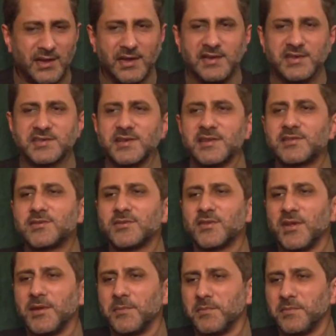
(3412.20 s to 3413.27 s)
and he said to
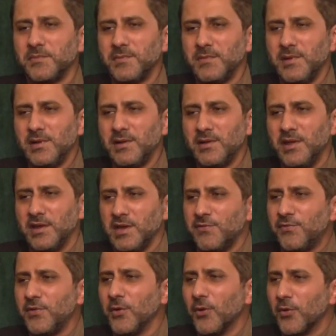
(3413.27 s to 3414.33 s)
them, that
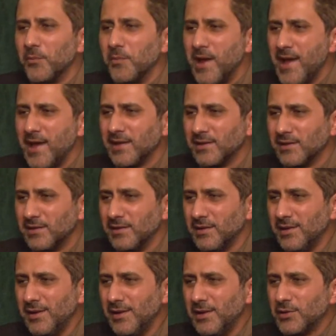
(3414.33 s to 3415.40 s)
if your man,
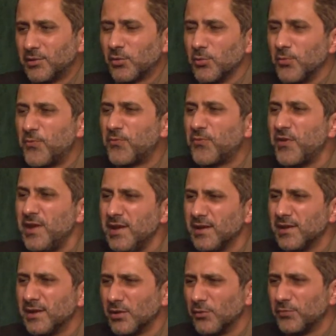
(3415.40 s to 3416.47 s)
through
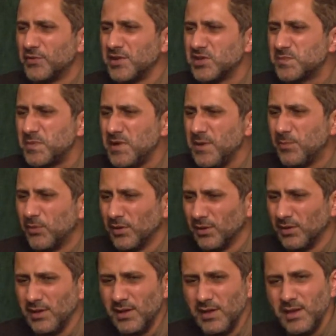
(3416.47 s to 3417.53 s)
fear of these
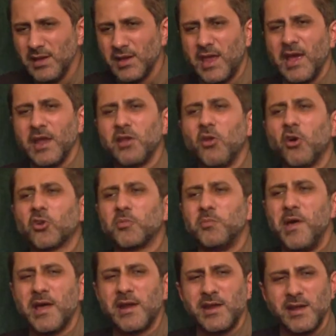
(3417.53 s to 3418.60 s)
people,
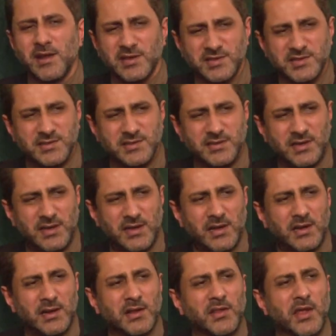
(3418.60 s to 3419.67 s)
cannot bury us,
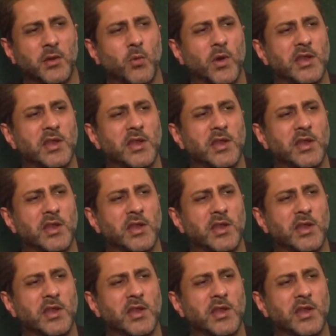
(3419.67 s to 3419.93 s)
then